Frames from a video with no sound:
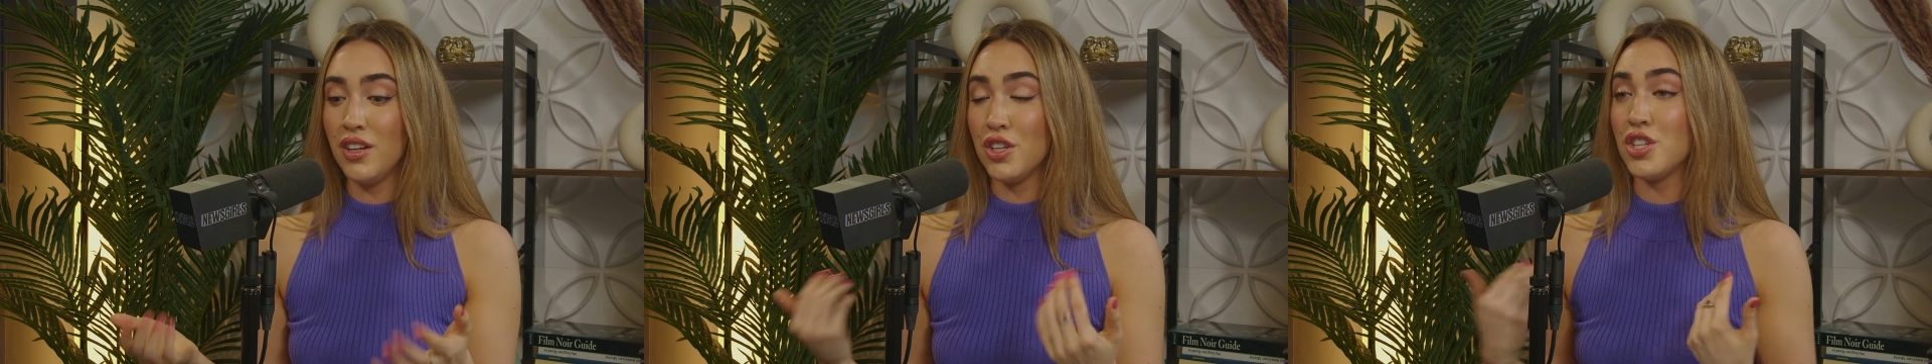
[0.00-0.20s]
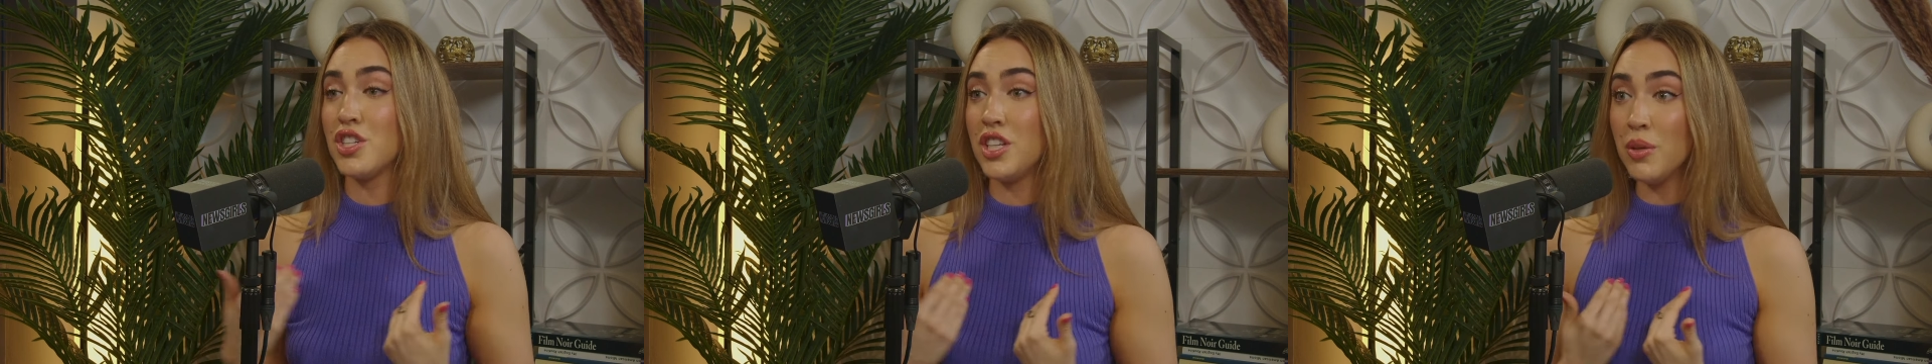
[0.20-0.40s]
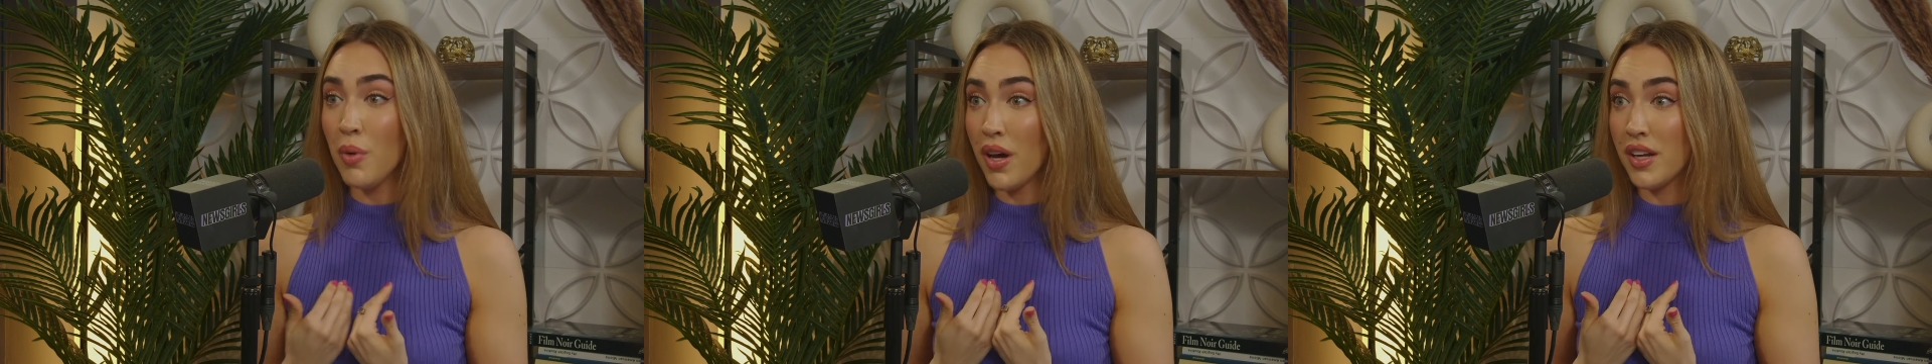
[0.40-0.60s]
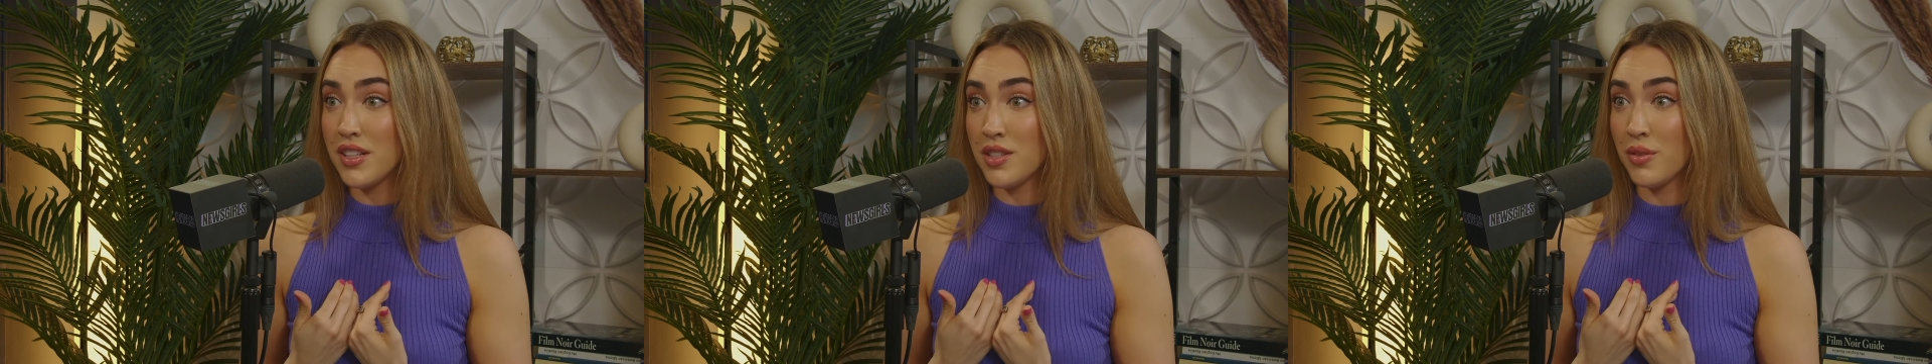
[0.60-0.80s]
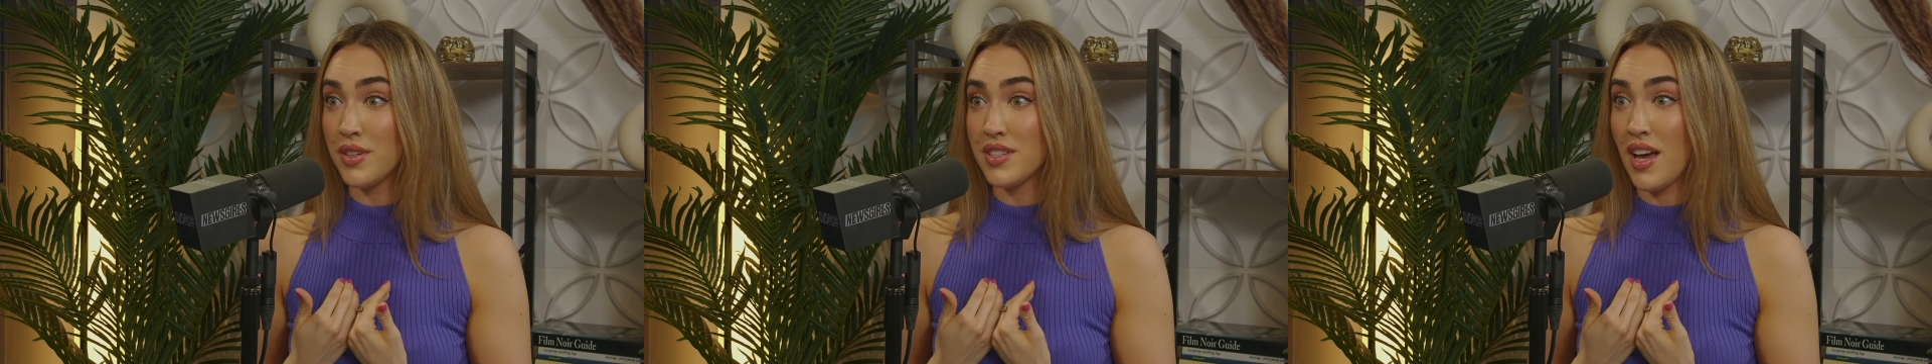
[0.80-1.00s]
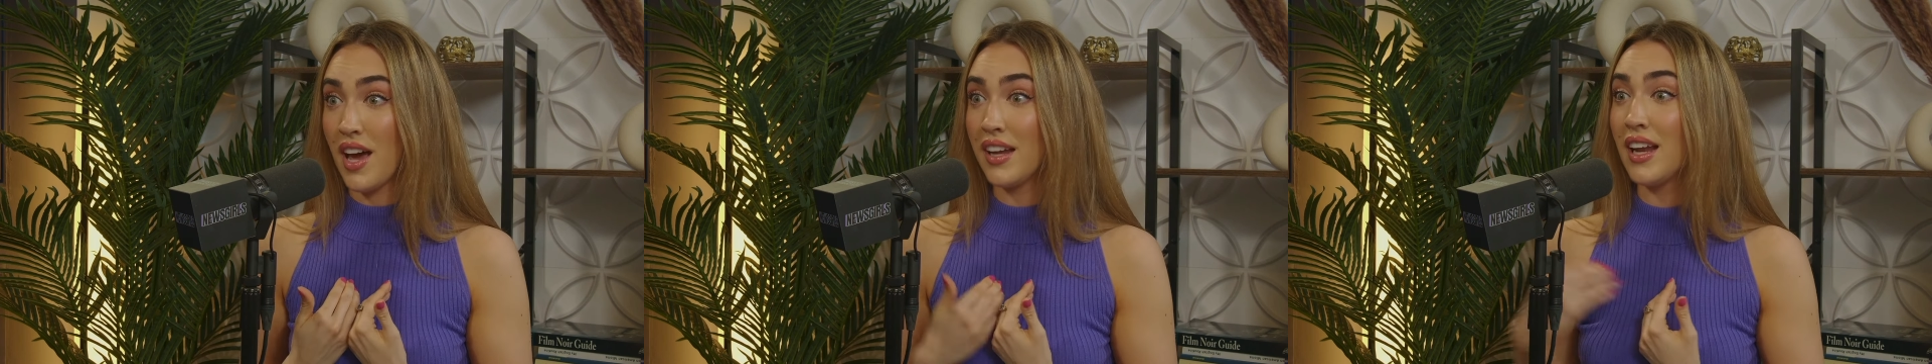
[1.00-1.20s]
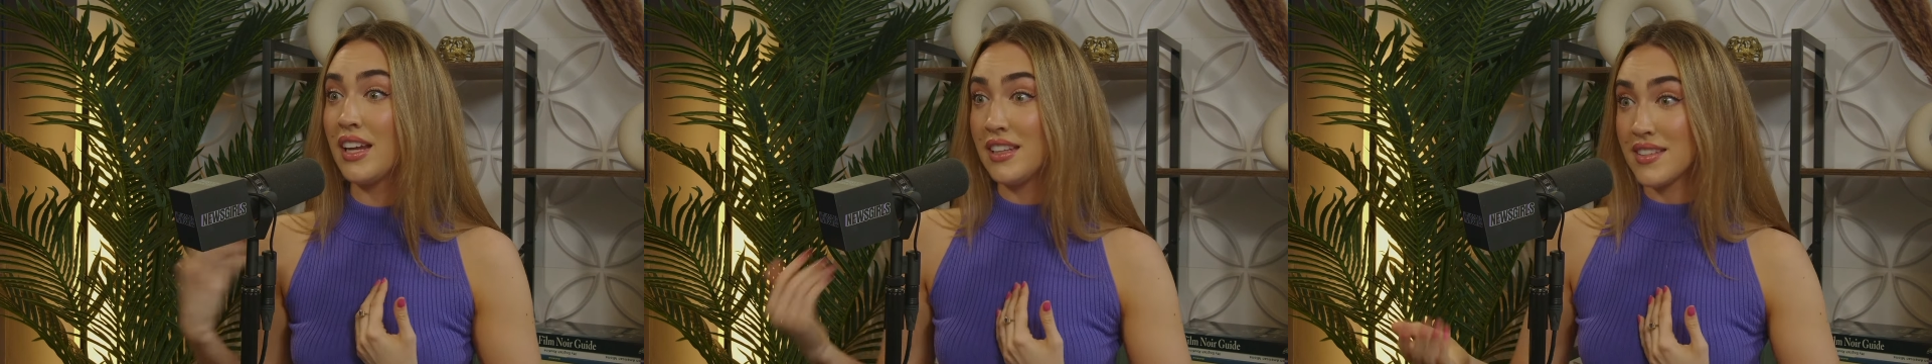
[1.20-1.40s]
she wanted to resign and